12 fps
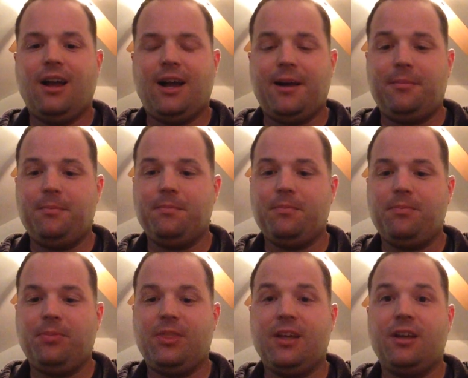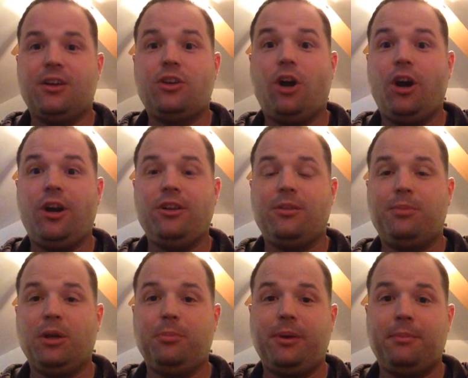The card, the
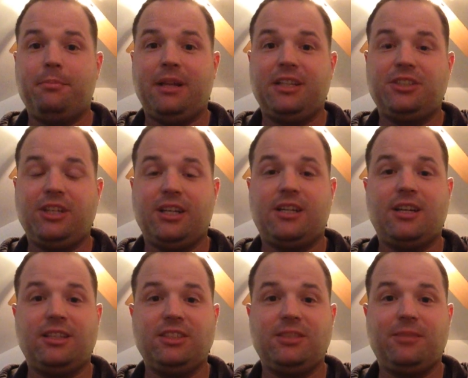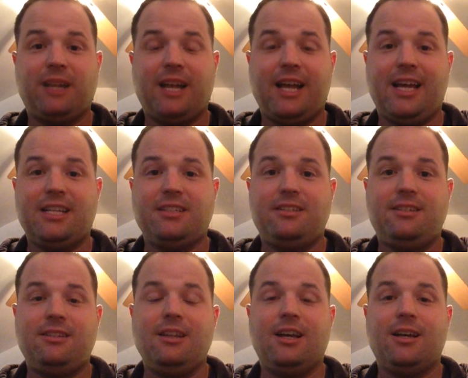Bill Belichick custom that I had
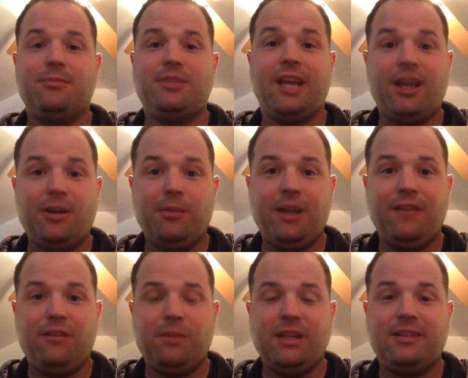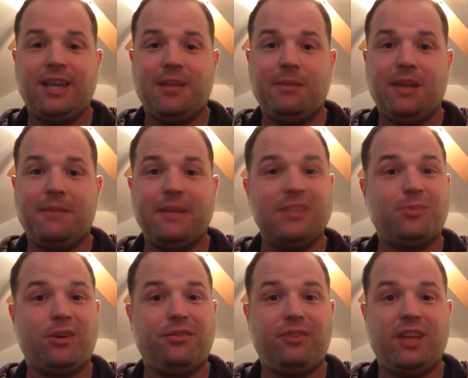Tanner make for me, Tan Man
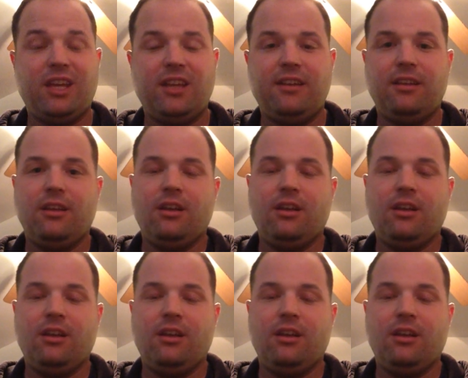Baseball Fan,